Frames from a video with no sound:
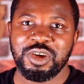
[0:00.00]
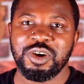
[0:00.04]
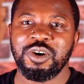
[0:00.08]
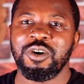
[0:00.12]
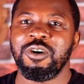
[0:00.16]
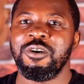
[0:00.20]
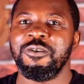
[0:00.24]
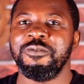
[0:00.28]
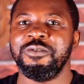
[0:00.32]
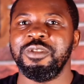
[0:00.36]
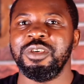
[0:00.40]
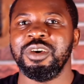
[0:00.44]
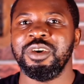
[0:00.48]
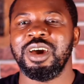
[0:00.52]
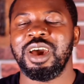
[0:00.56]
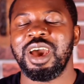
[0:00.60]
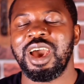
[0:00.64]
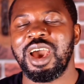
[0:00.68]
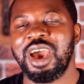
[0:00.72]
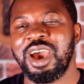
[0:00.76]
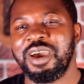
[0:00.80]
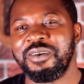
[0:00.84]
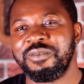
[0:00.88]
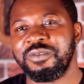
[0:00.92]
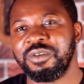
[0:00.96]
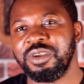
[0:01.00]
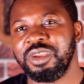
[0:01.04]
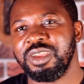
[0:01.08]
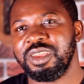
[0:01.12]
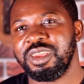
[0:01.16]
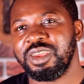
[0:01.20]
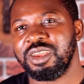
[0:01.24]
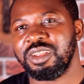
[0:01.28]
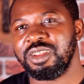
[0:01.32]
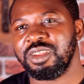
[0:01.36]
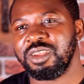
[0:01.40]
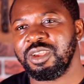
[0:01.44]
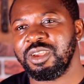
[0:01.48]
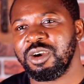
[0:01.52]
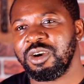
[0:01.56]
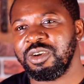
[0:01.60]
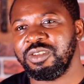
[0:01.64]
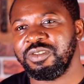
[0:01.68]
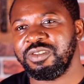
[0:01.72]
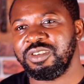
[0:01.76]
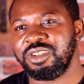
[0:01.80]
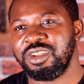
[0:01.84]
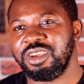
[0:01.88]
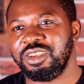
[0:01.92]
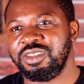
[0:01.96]
of the African
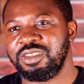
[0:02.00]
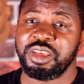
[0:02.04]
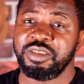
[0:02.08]
continent.